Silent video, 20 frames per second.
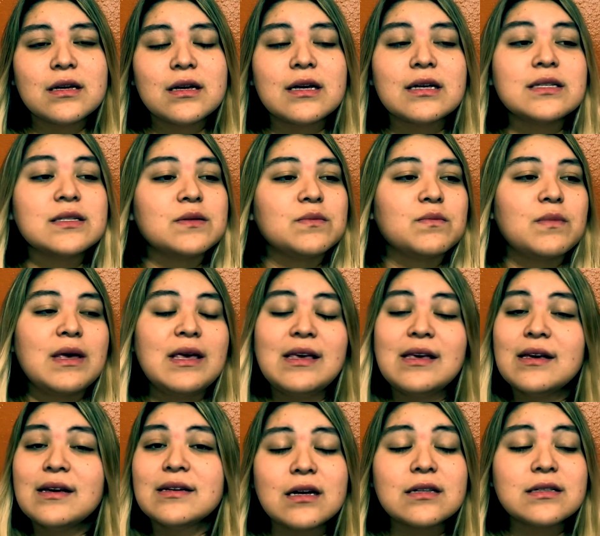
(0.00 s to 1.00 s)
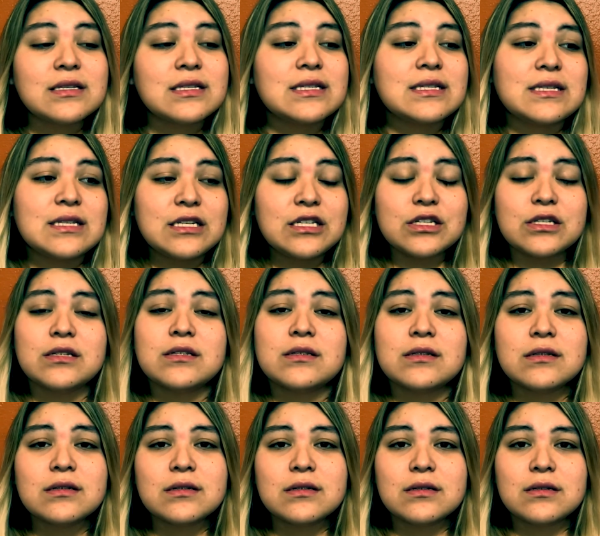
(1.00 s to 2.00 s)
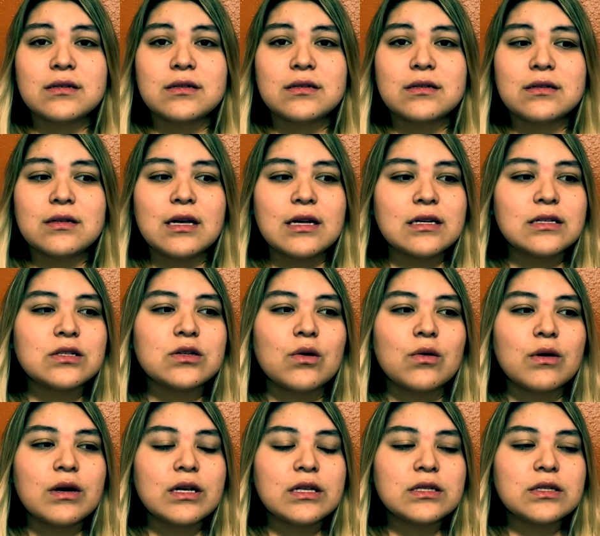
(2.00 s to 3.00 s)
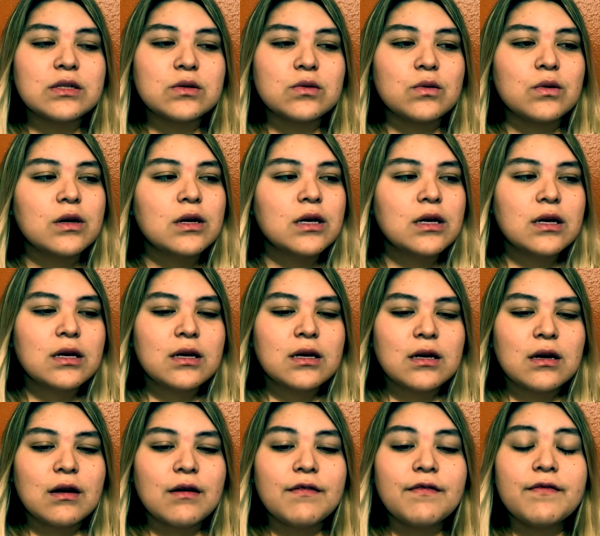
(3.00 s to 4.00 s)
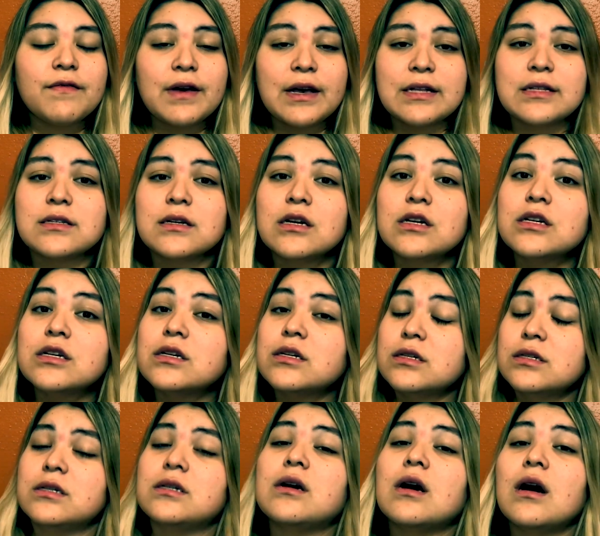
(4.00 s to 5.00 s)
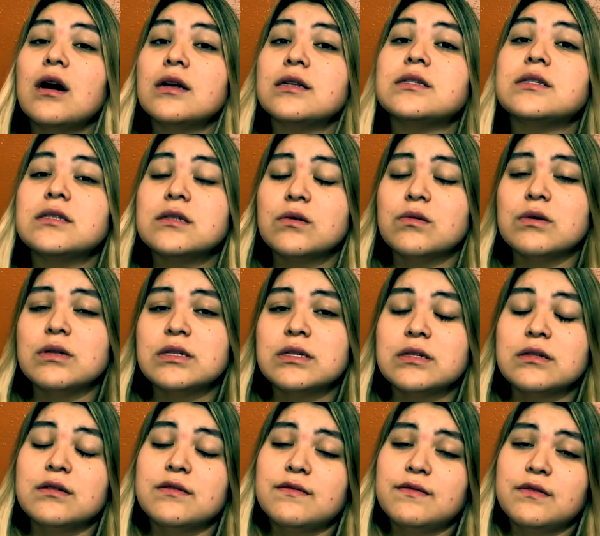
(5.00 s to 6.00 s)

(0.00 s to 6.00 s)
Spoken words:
It's making a decision that is going to affect a good consequence in the